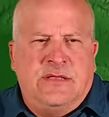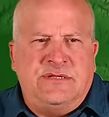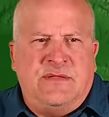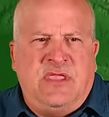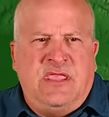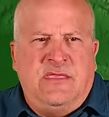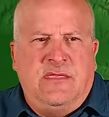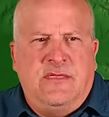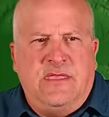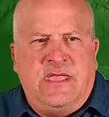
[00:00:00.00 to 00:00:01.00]

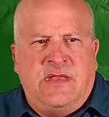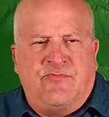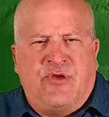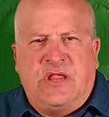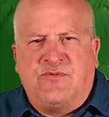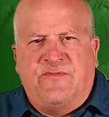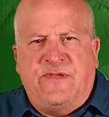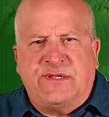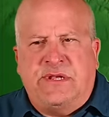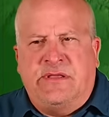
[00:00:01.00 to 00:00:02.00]
Jimmy and Briggs were
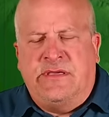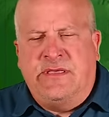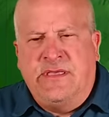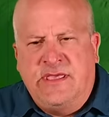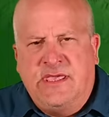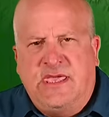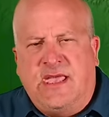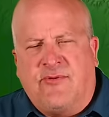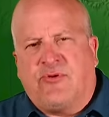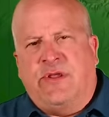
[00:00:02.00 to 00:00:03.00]
fishing the
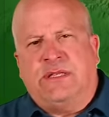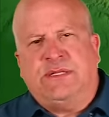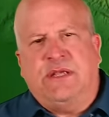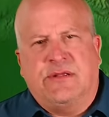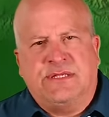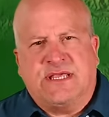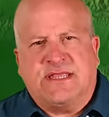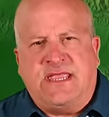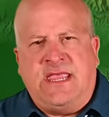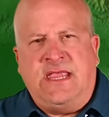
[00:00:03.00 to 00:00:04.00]
Evergreen
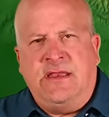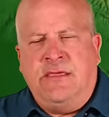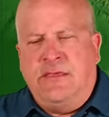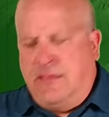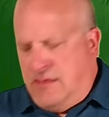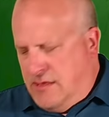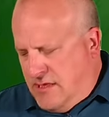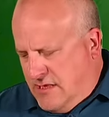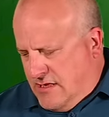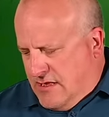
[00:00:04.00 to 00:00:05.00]
CR16.
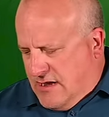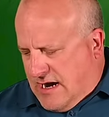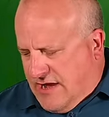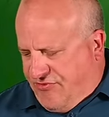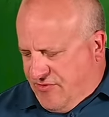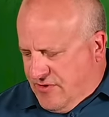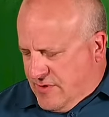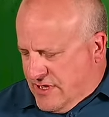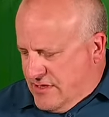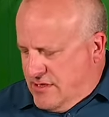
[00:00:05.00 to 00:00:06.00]
I
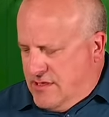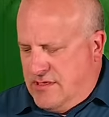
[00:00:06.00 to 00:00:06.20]
threw a